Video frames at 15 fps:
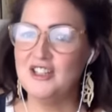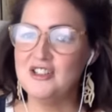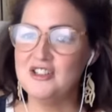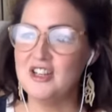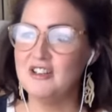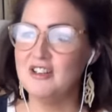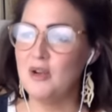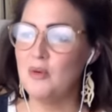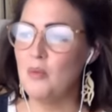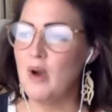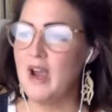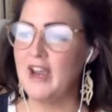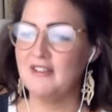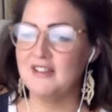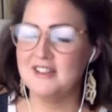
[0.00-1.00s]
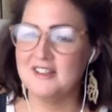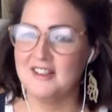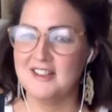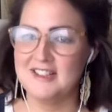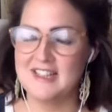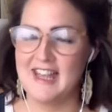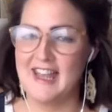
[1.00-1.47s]
And you don't know where it's
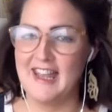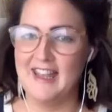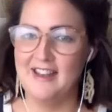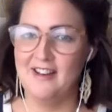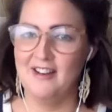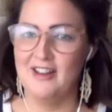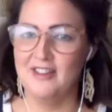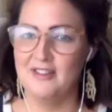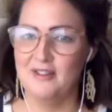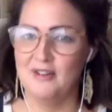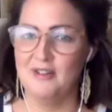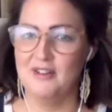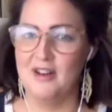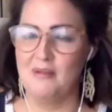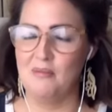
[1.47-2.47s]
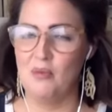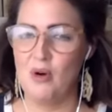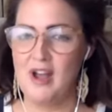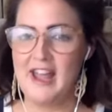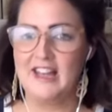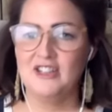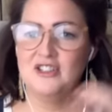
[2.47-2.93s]
going to tear either, and then
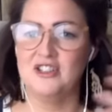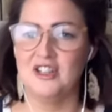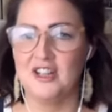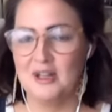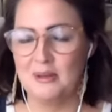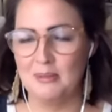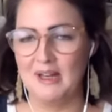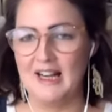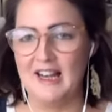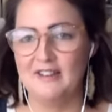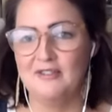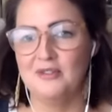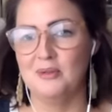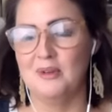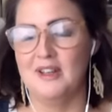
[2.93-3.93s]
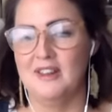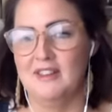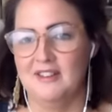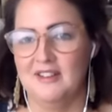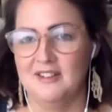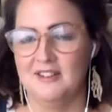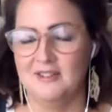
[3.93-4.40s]
what edge you're going to be left
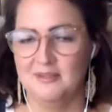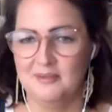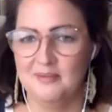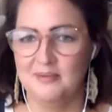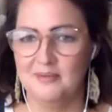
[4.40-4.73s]
with, and